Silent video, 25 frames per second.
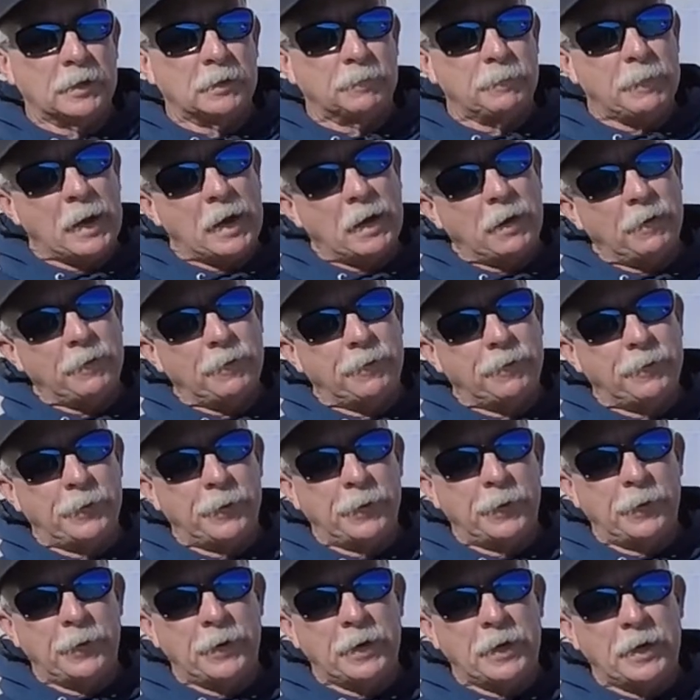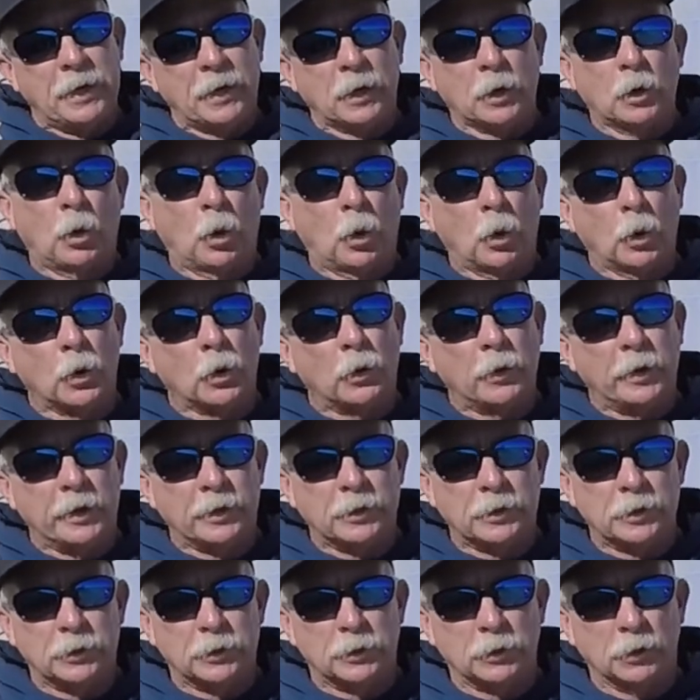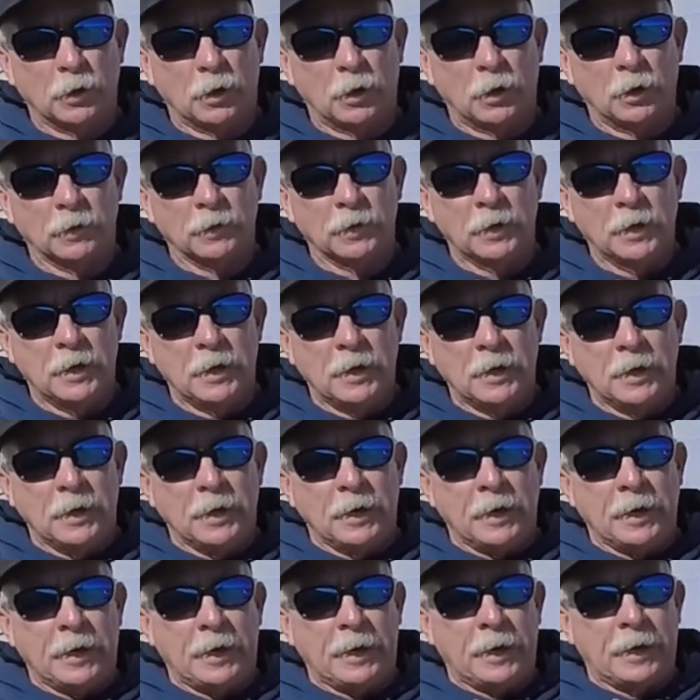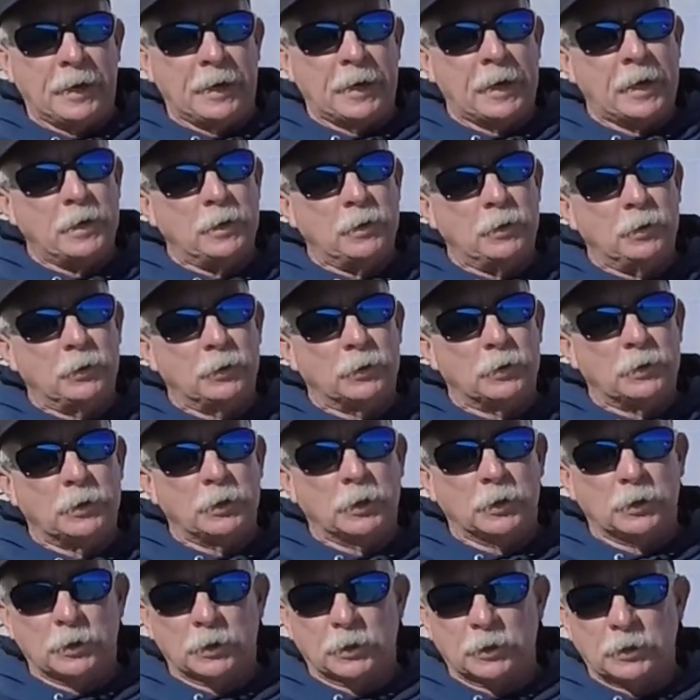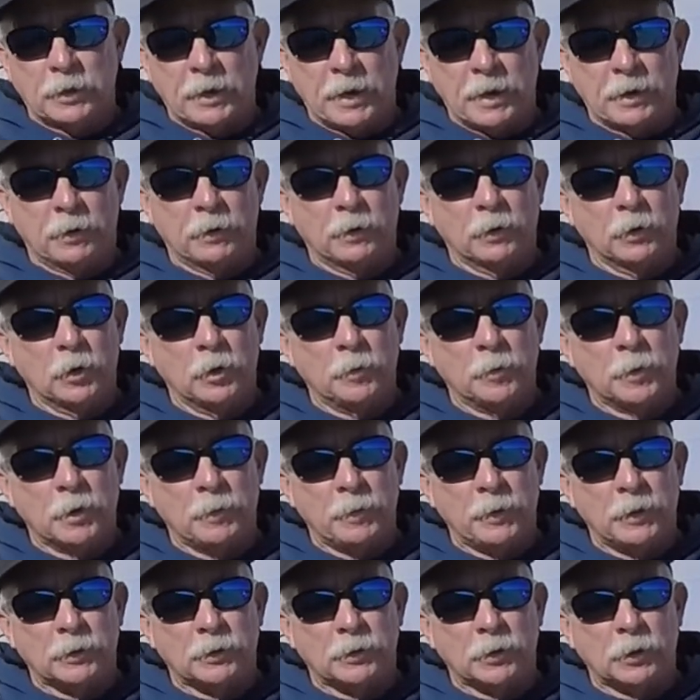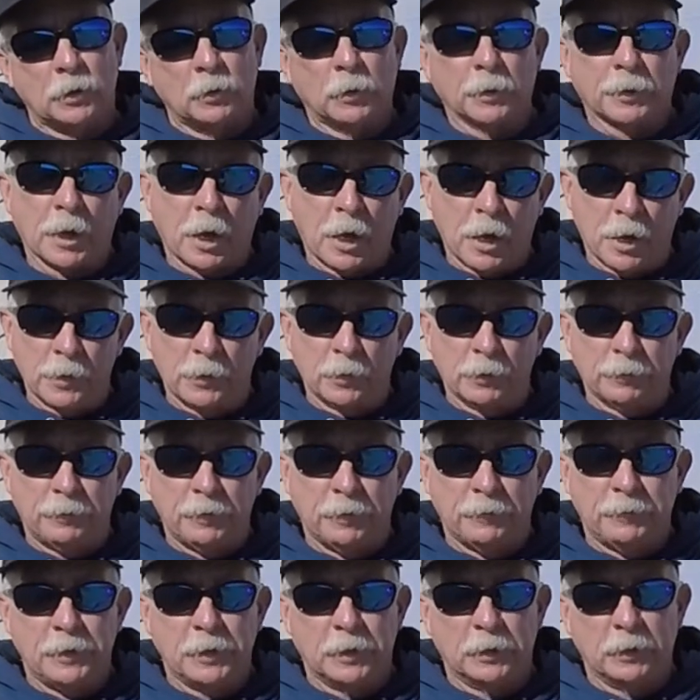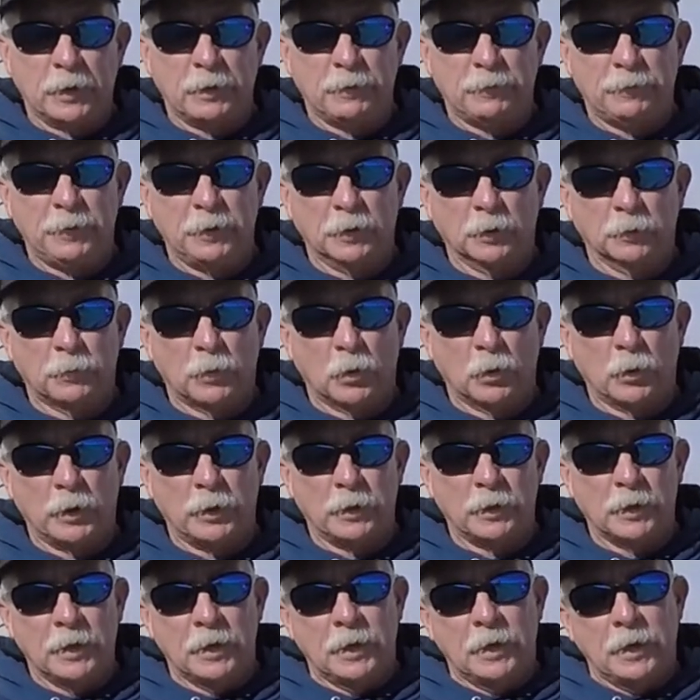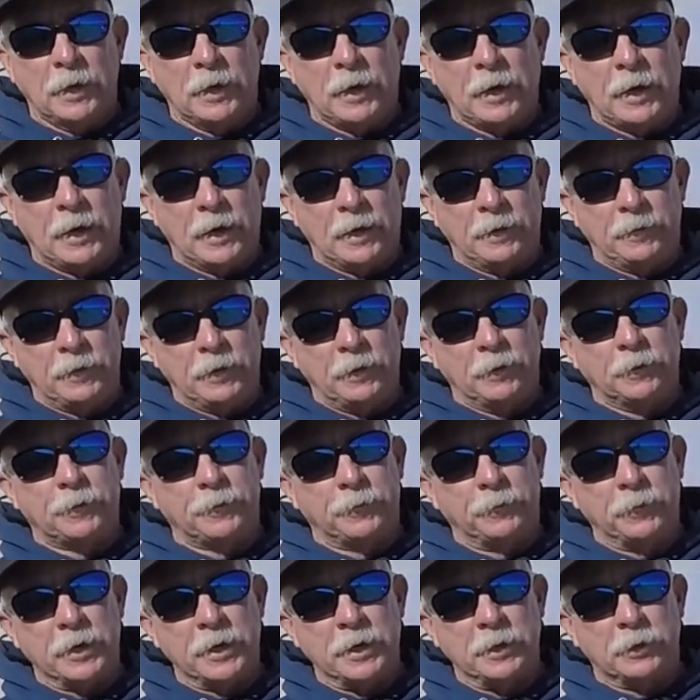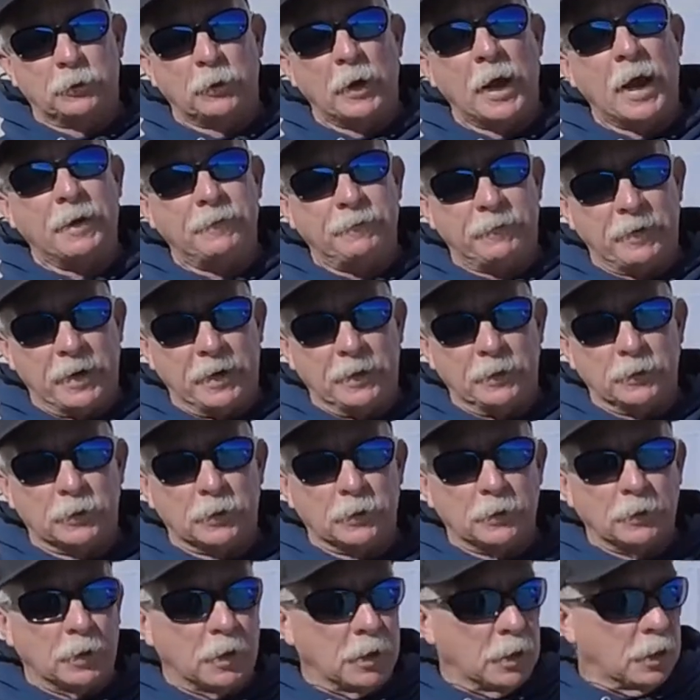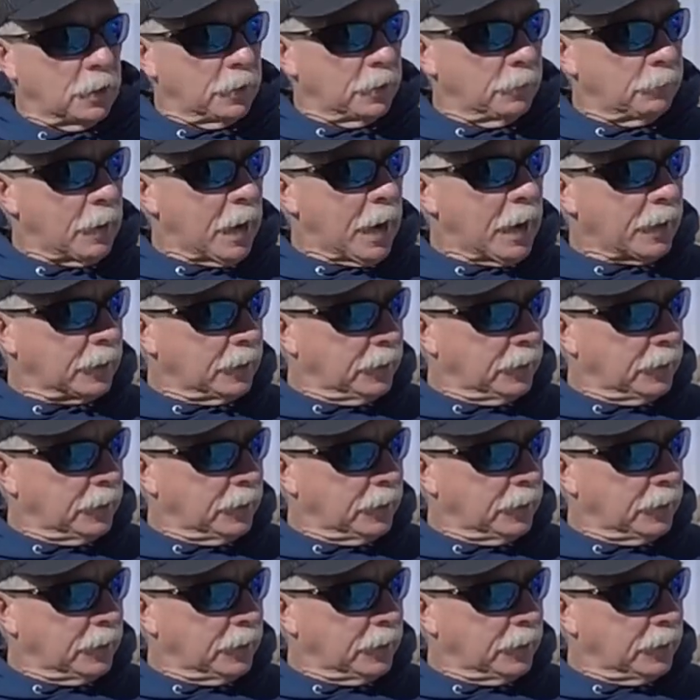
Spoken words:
about 30¼ inches long, and I used just a standard aluminum insert with a 150 grain field point, and then 3 trad vanes on the back